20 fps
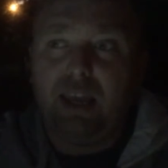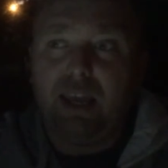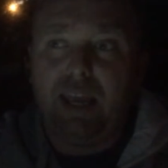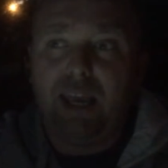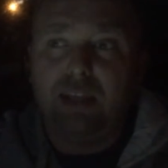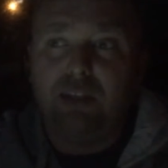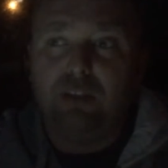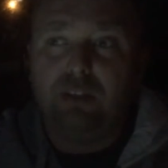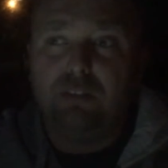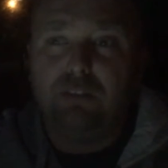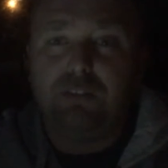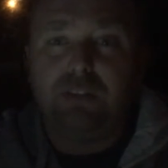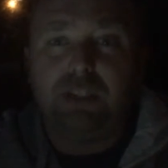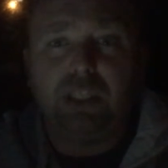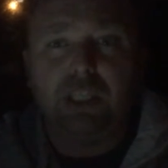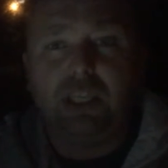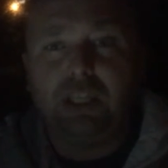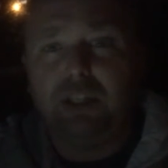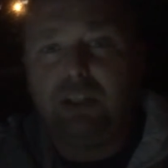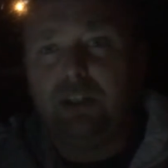end of
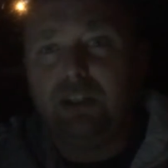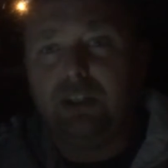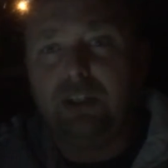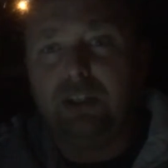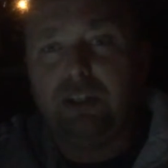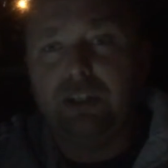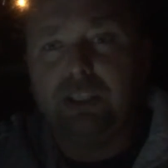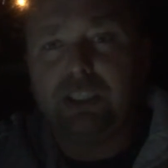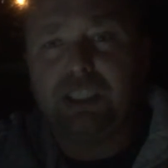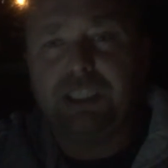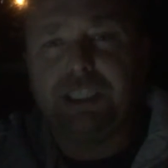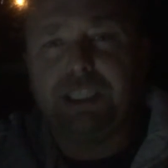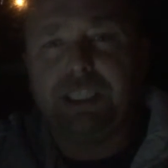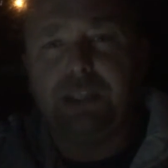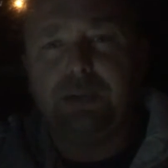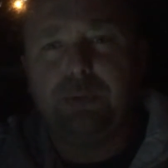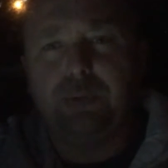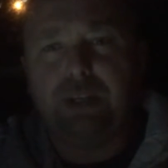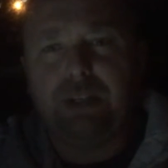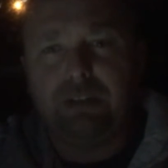year
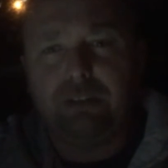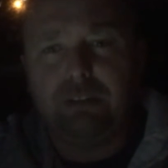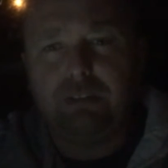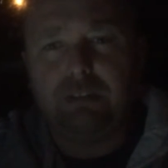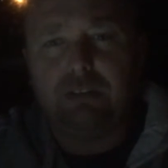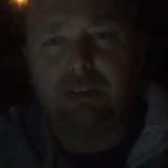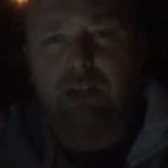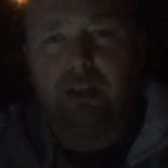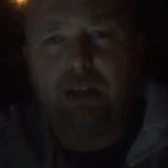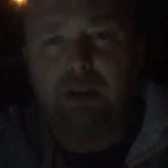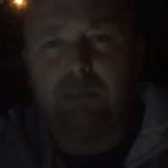series,